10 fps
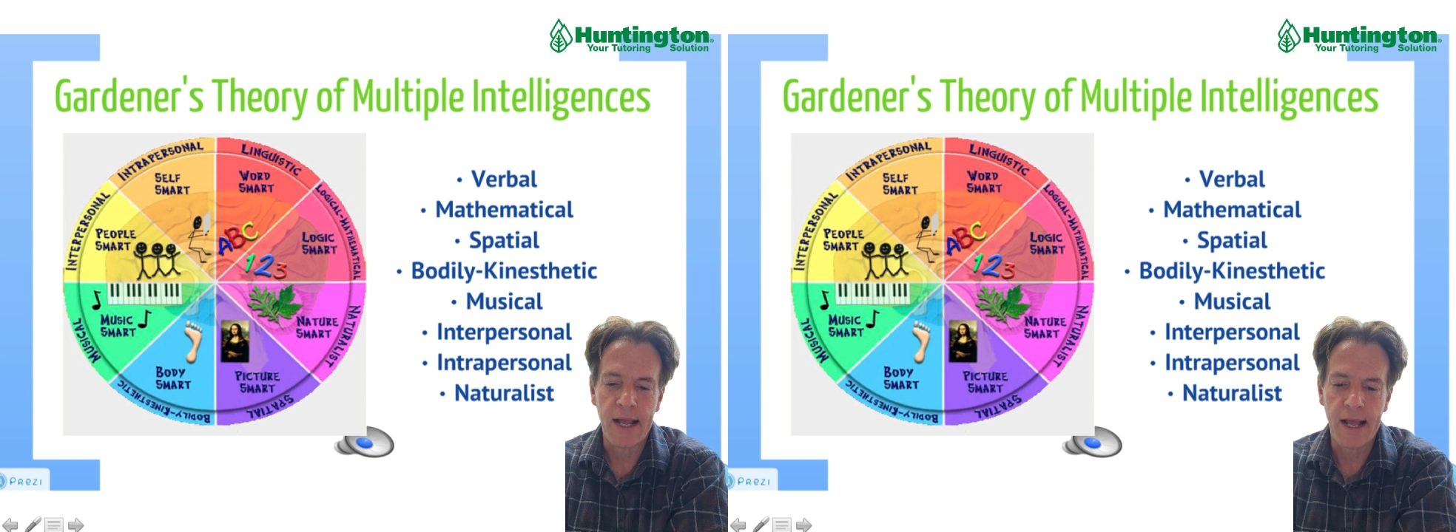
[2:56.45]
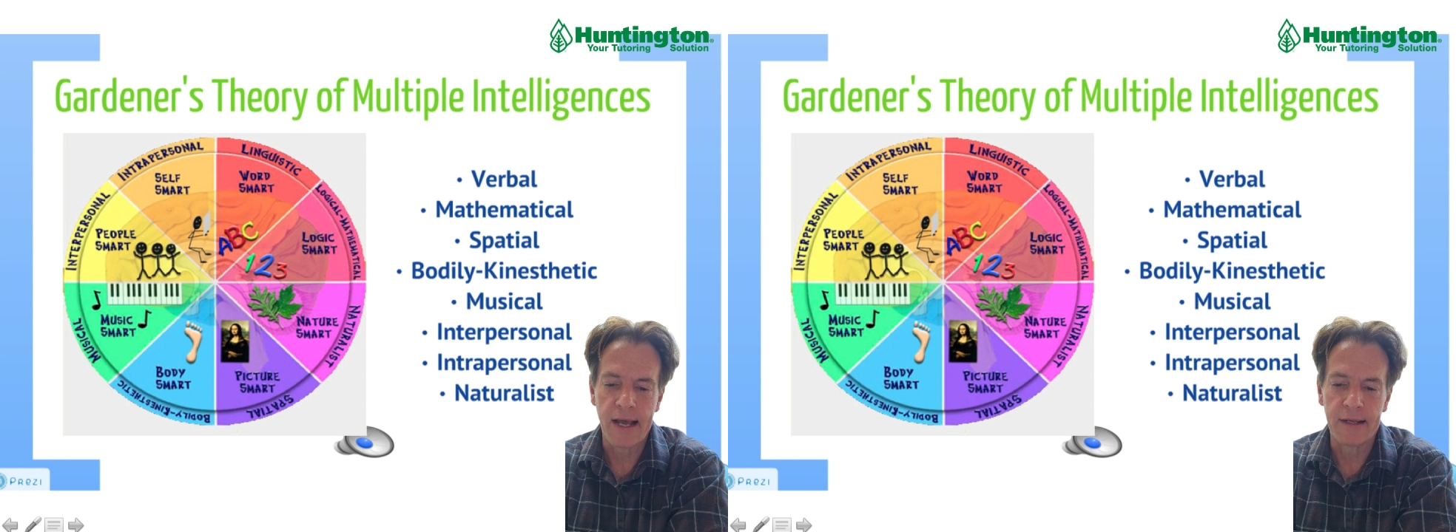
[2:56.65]

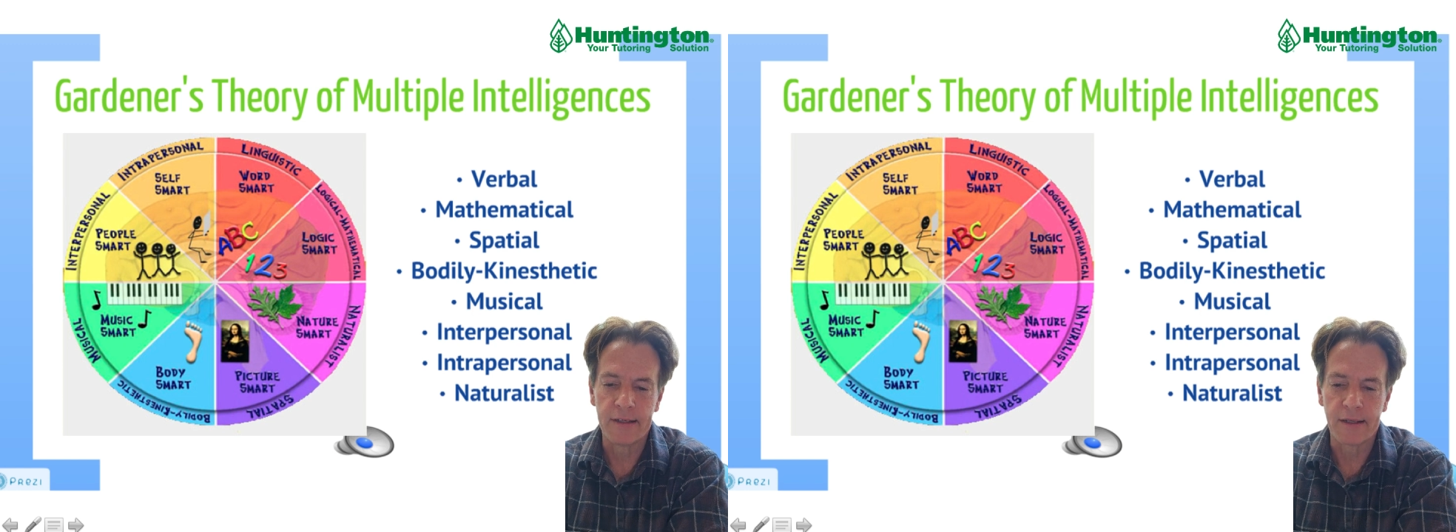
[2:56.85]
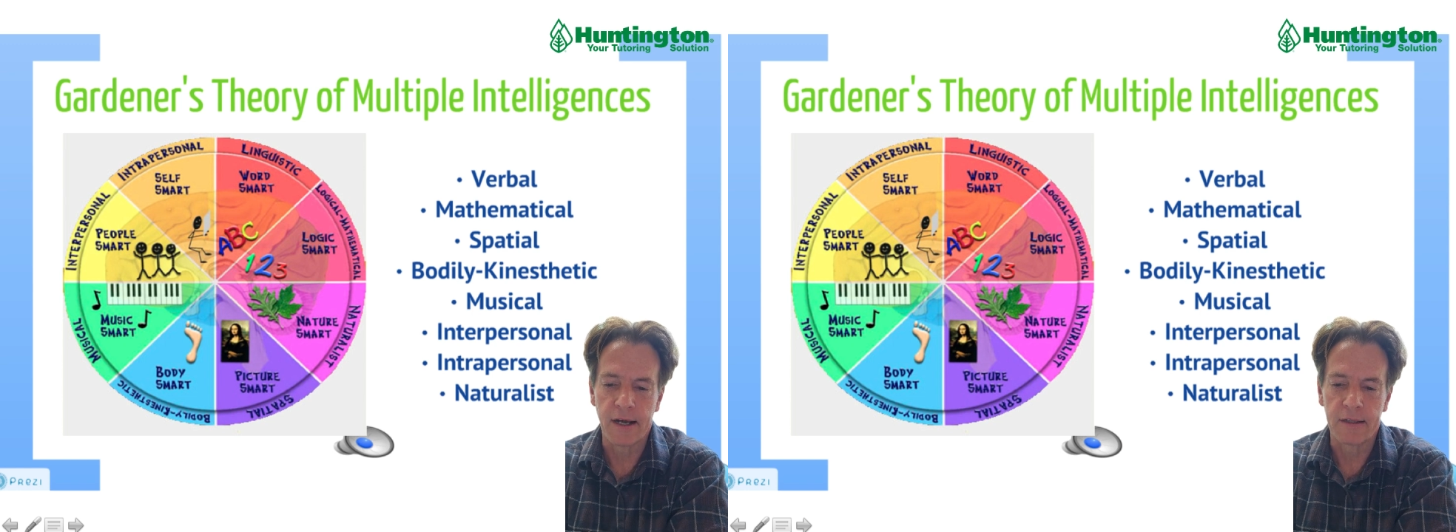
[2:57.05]

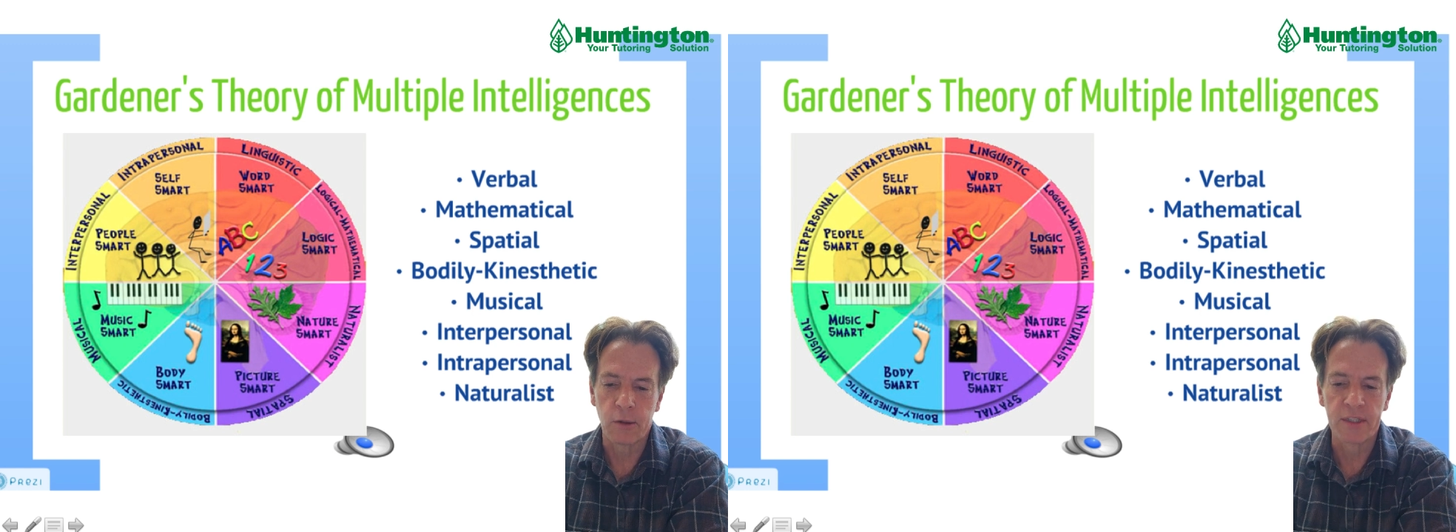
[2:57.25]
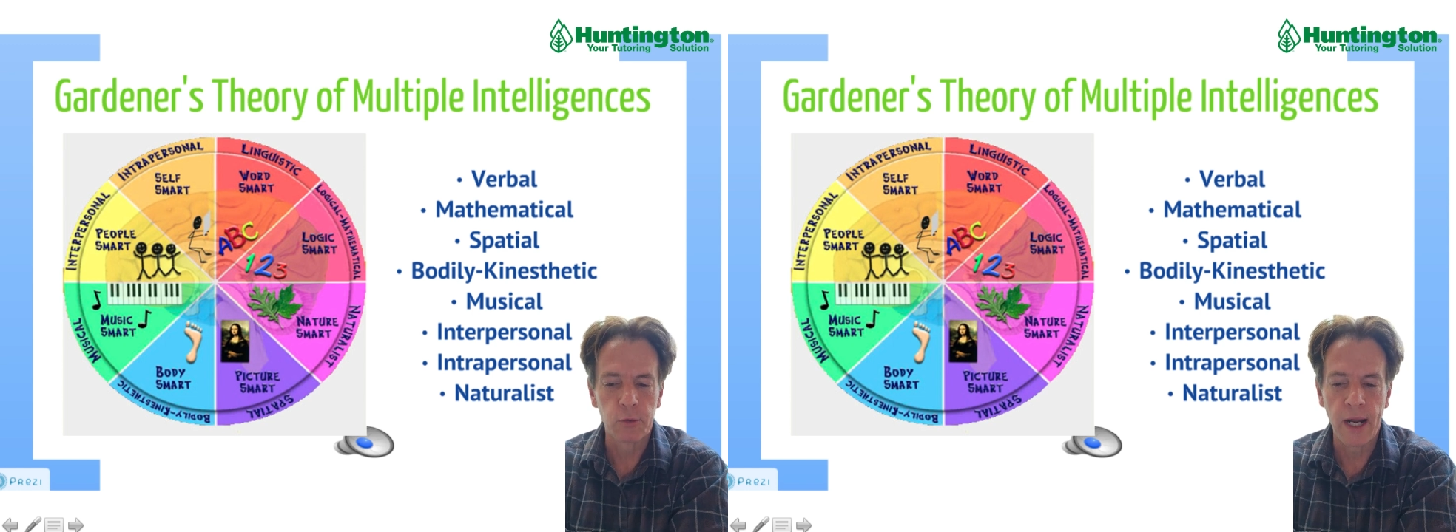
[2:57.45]
and there
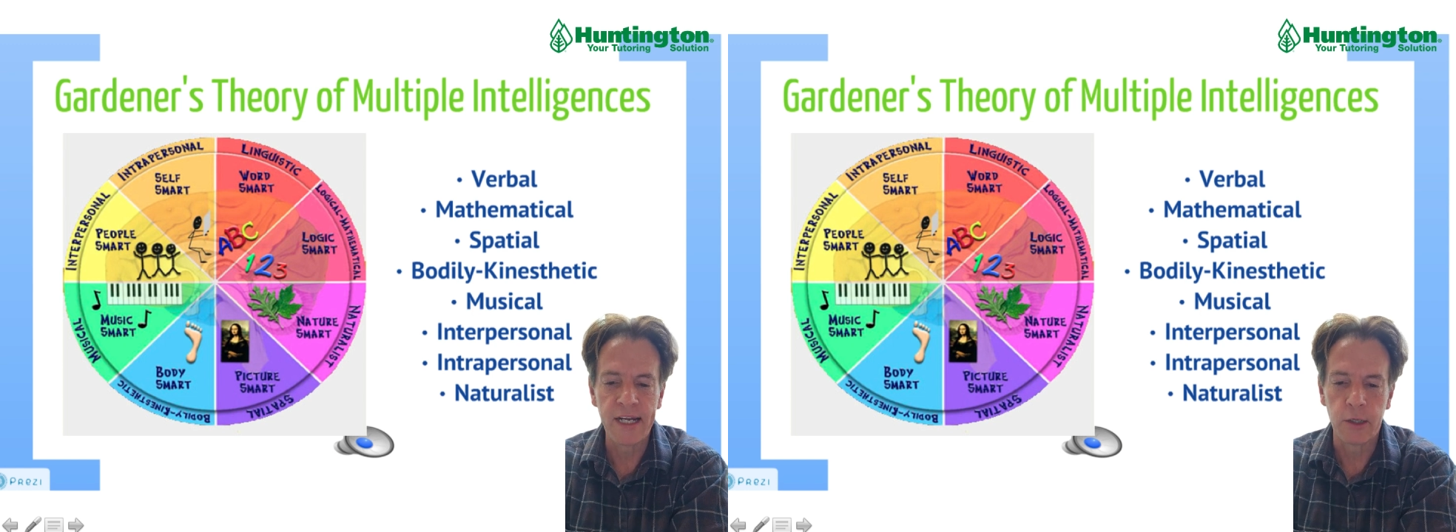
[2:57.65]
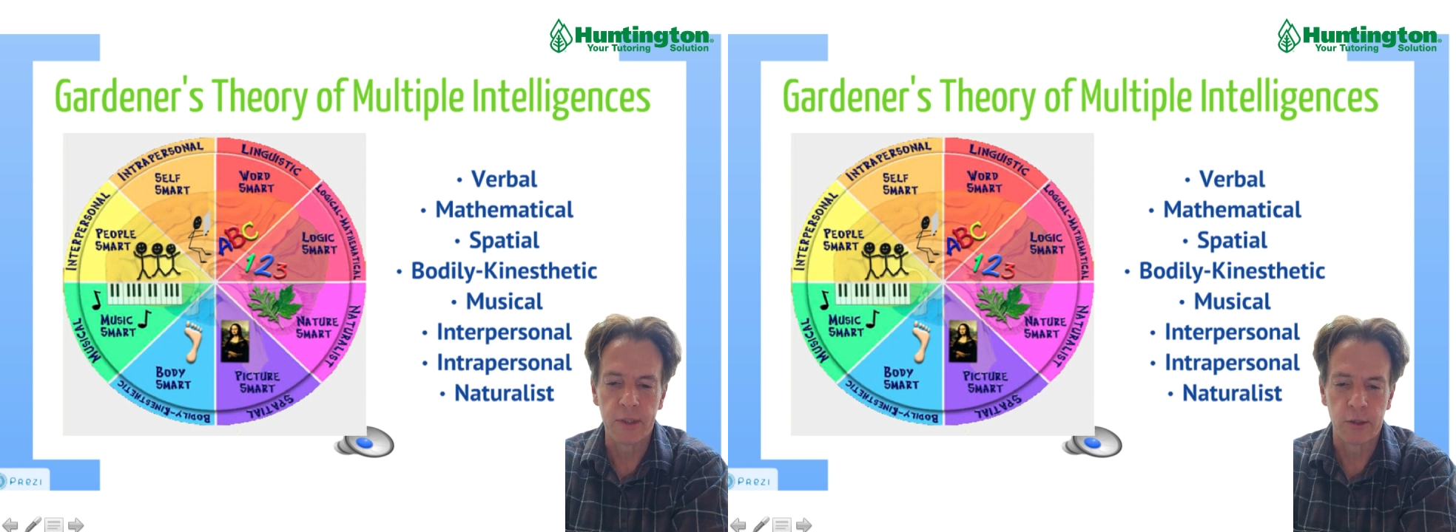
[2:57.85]
was a
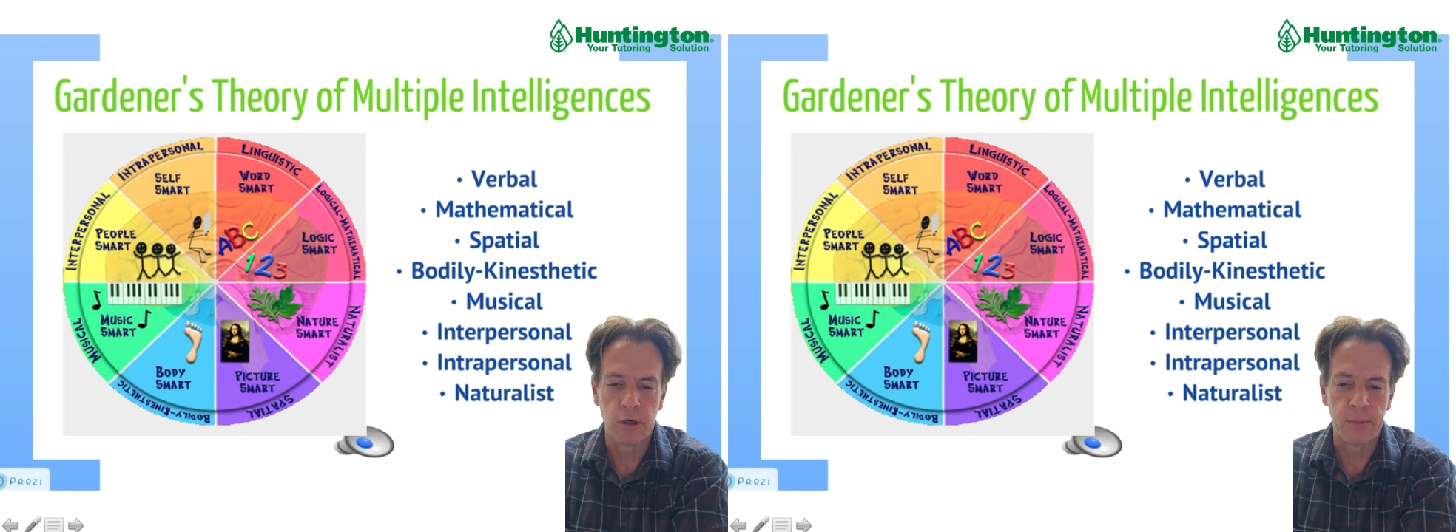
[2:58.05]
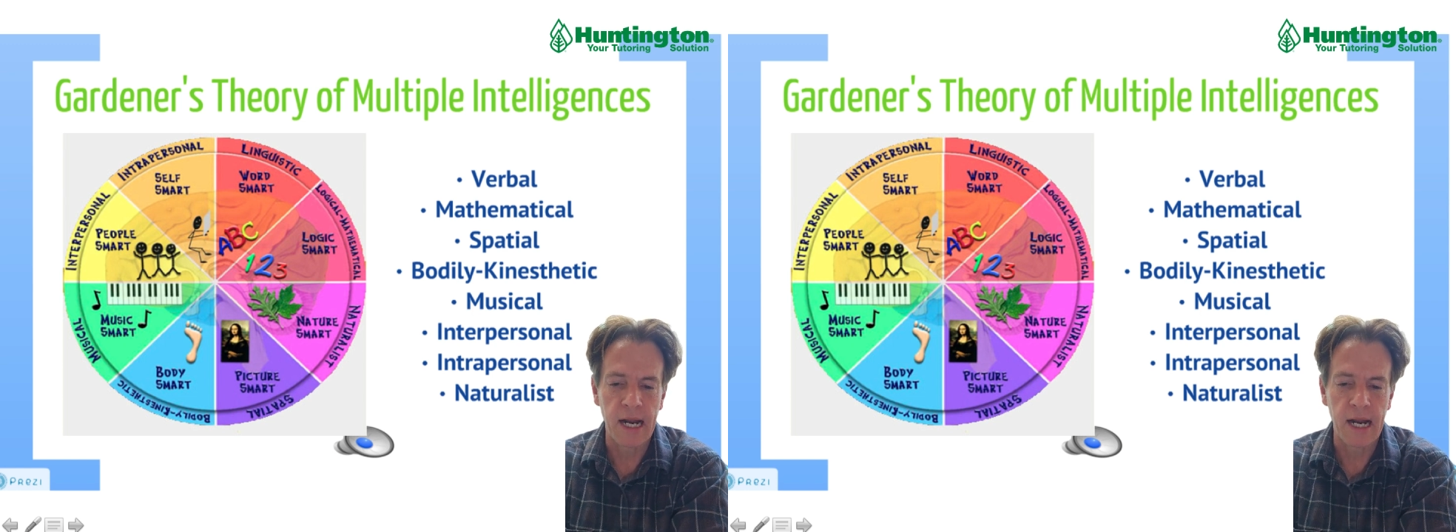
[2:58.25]
radio in the room.